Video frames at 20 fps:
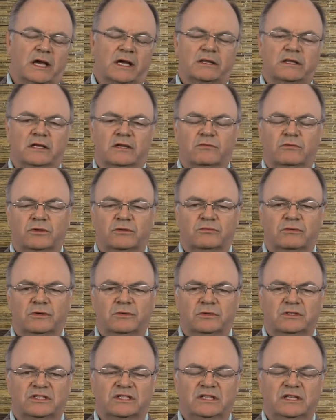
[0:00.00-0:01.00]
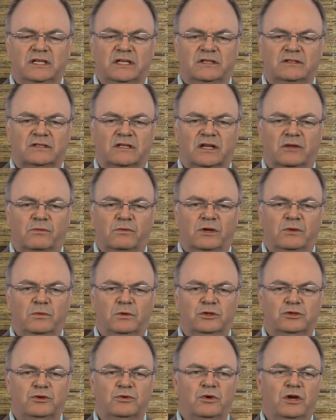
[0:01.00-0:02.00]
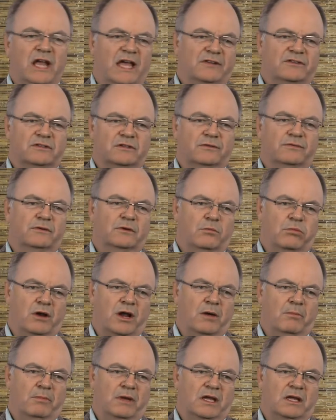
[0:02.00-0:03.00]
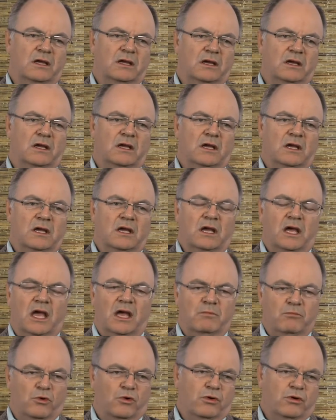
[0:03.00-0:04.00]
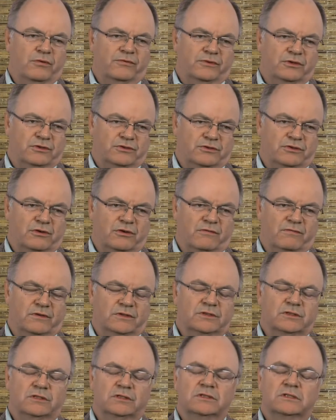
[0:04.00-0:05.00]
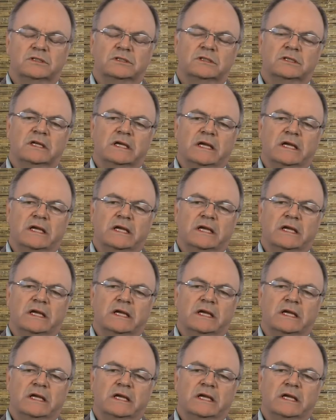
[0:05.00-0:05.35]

I think what we will see is that we will do less of the plumbing mm -hmm. and more of the services.